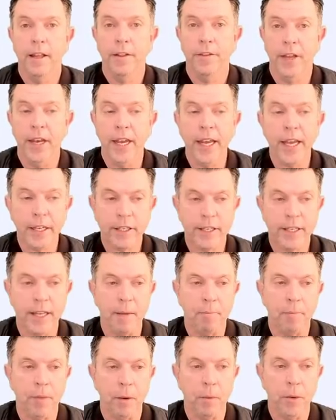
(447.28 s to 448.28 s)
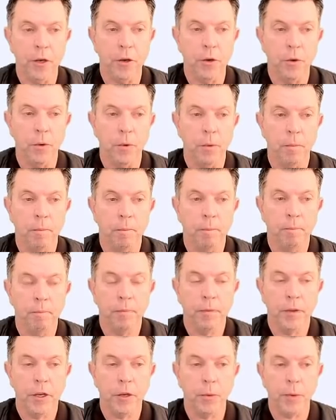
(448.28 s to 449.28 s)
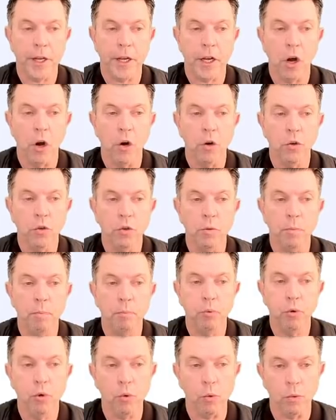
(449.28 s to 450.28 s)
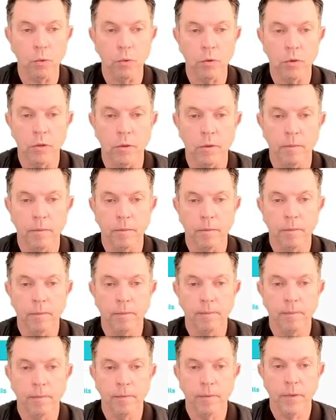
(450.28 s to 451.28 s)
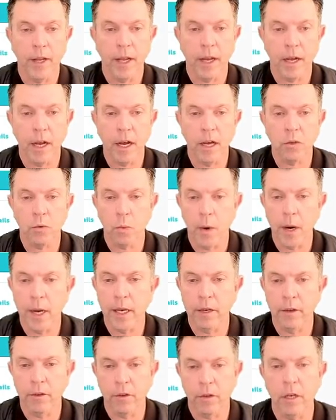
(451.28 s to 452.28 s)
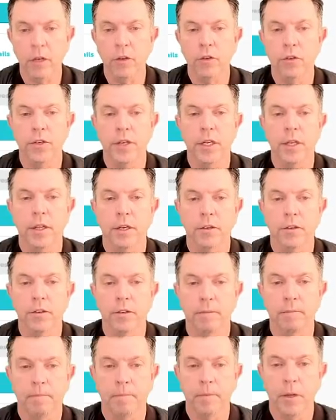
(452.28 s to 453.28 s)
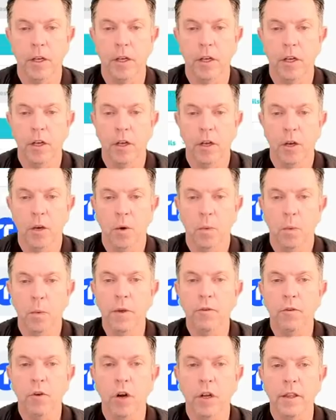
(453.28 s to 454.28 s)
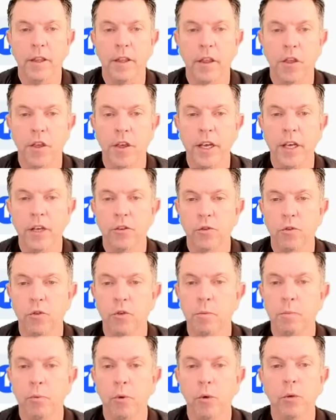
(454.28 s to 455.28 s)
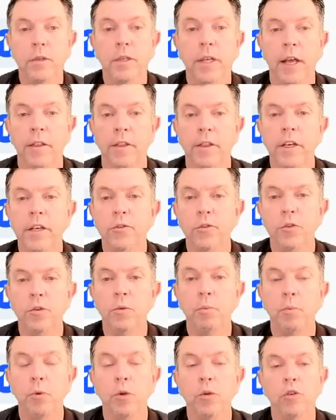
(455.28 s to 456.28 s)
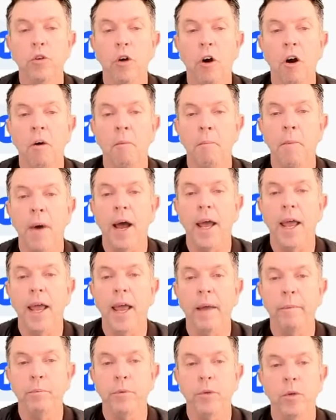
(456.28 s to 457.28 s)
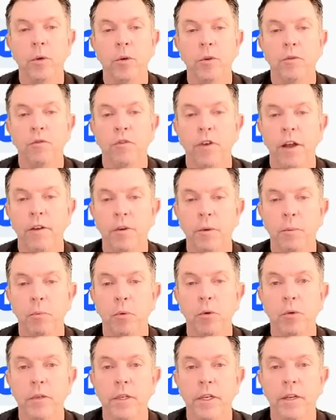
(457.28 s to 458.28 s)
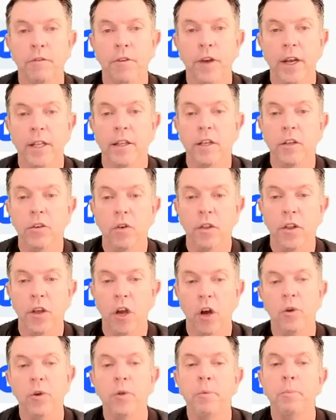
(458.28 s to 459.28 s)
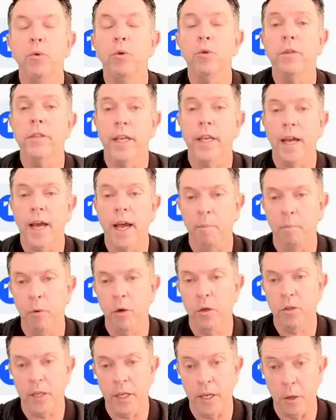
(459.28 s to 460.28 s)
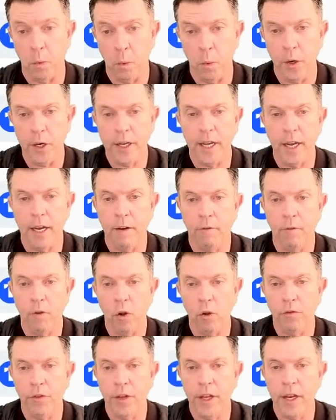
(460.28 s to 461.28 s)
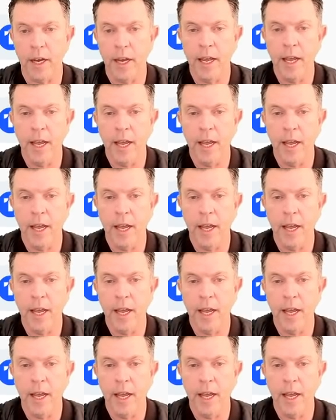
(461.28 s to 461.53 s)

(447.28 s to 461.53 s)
The next step that we do is we go to pools. Now guys, wait until you see this. We've got these two pools, and these two pools are my absolute favorite pools. In fact, these are the only pools that I personally would get involved in.